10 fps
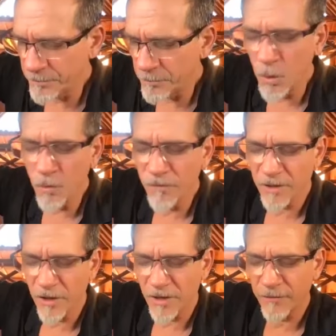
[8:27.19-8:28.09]
move
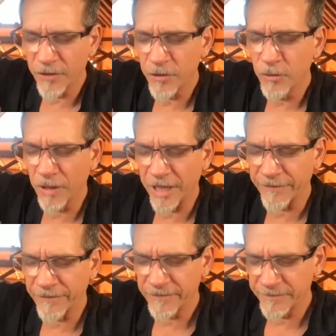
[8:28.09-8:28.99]
along for a new
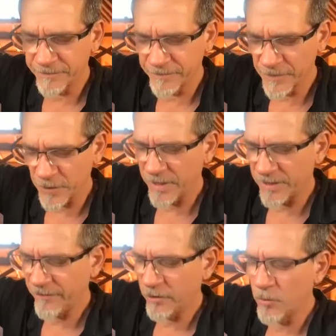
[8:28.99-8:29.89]
life, so we
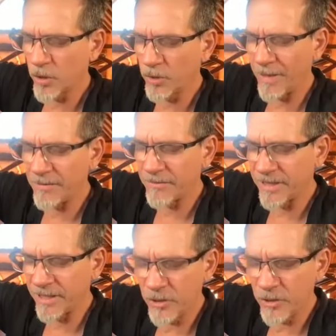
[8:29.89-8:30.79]
can feel more
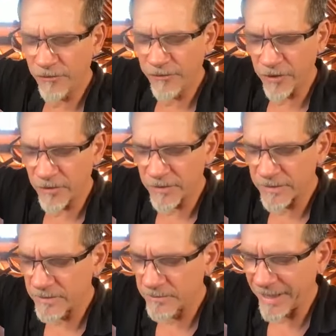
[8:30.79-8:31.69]
grounded like you feel,
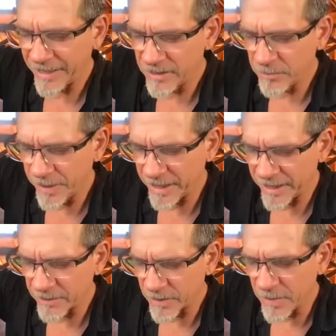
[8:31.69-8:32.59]
belly to
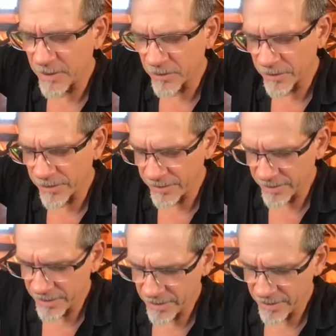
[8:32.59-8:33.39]
belly with Mother Earth.